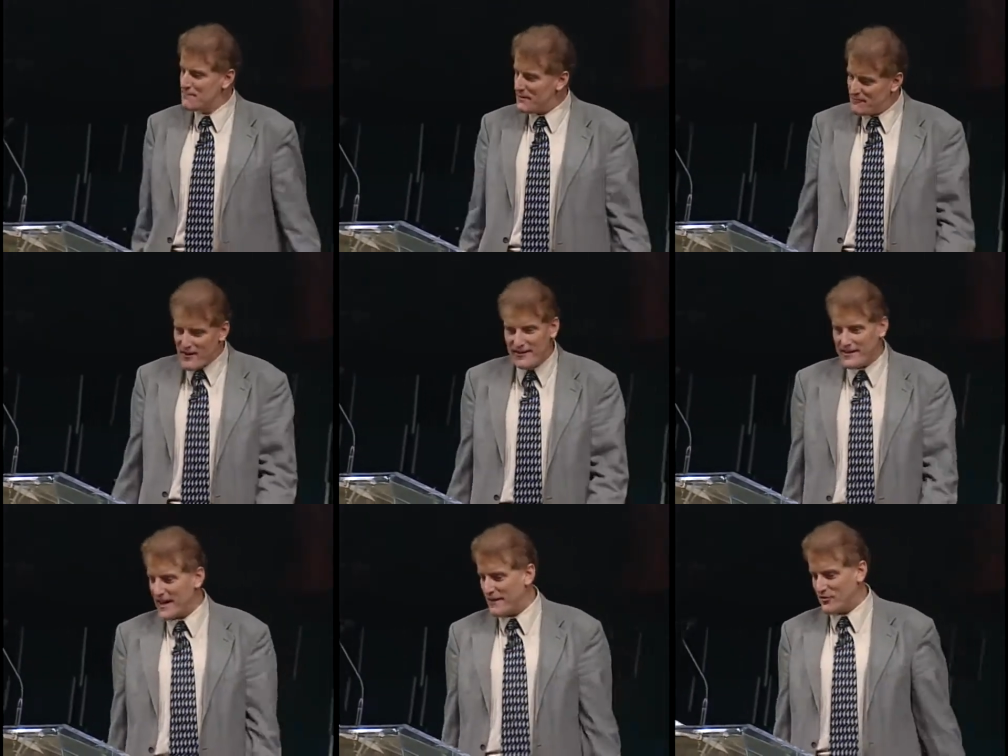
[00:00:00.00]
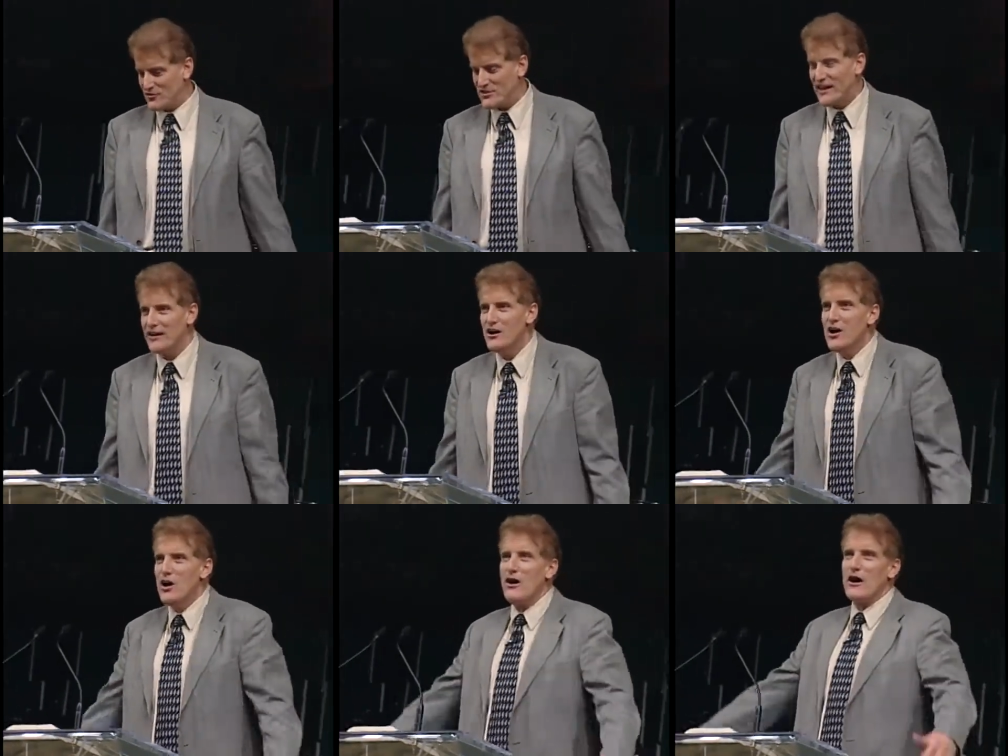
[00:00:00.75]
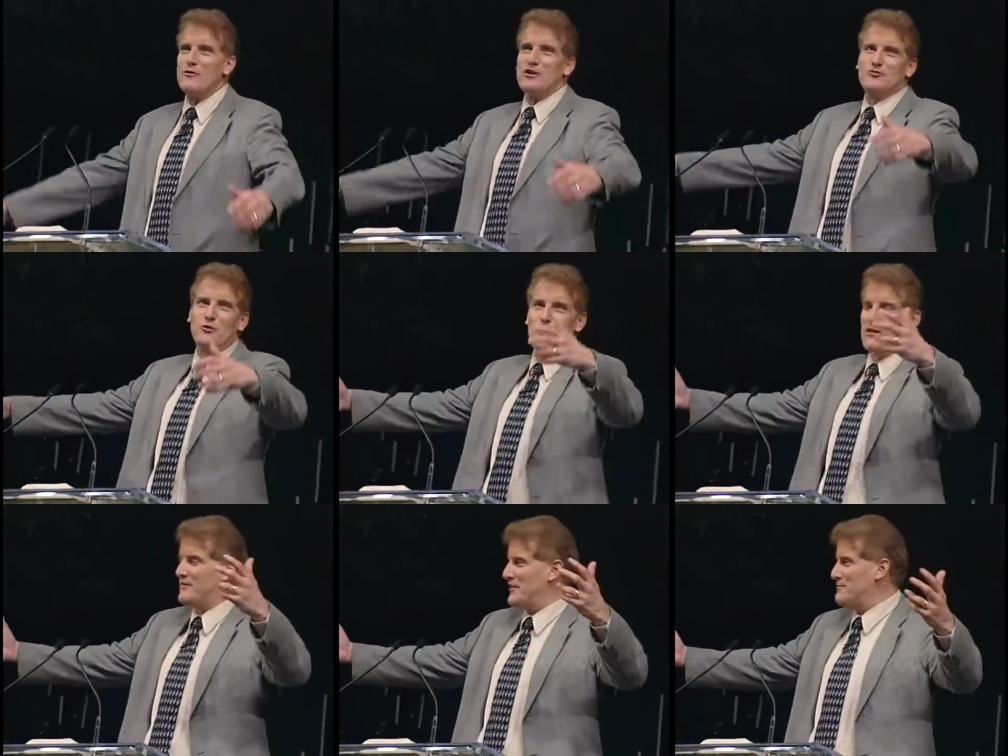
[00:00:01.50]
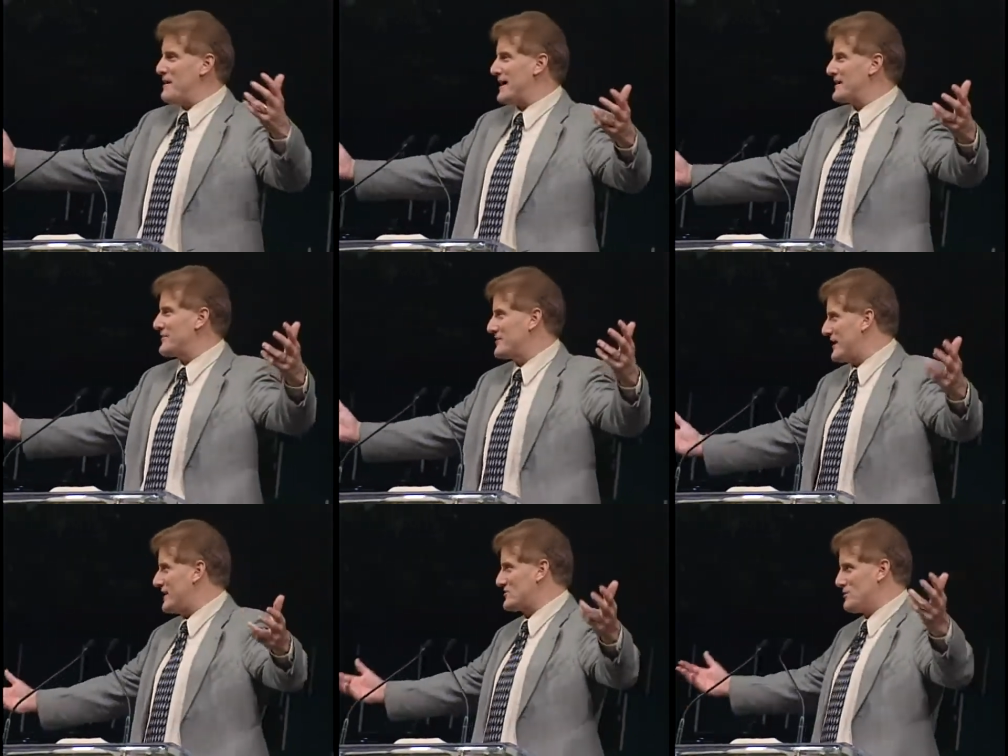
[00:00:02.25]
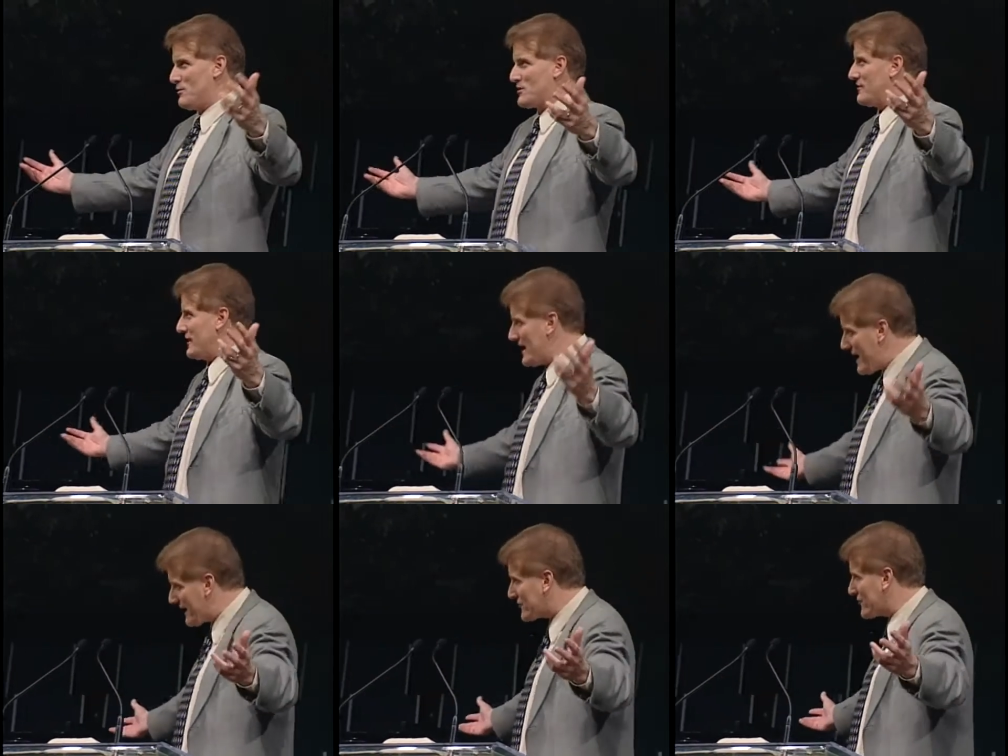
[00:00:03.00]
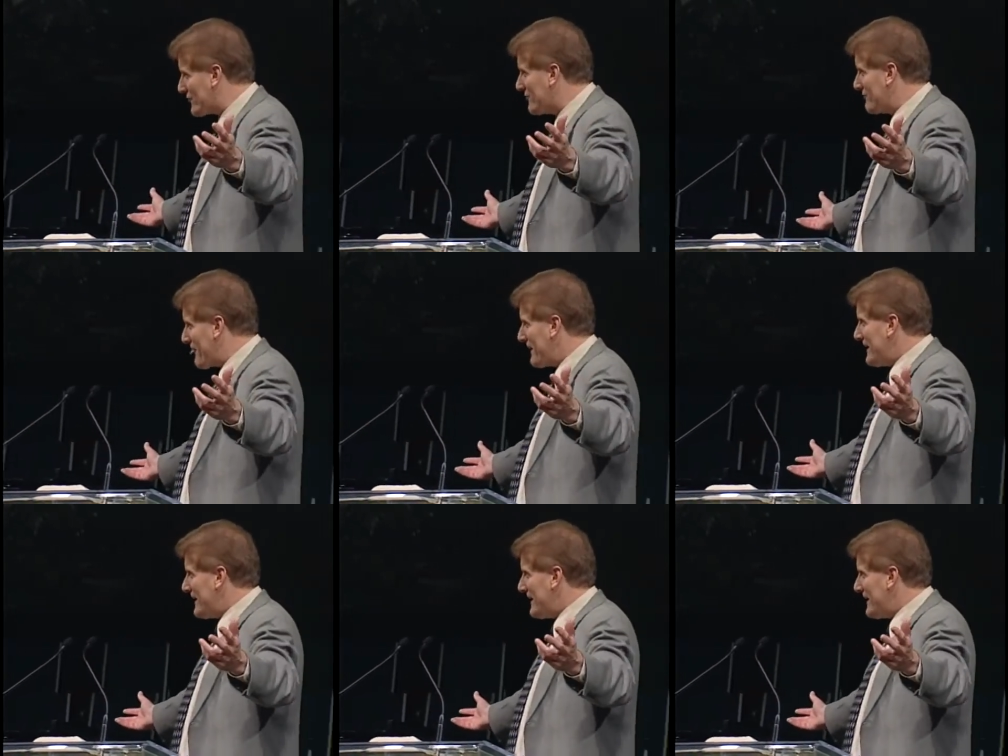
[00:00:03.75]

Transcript: Be very careful of saying, oh, I wish we were living back in the days of the book of the Acts.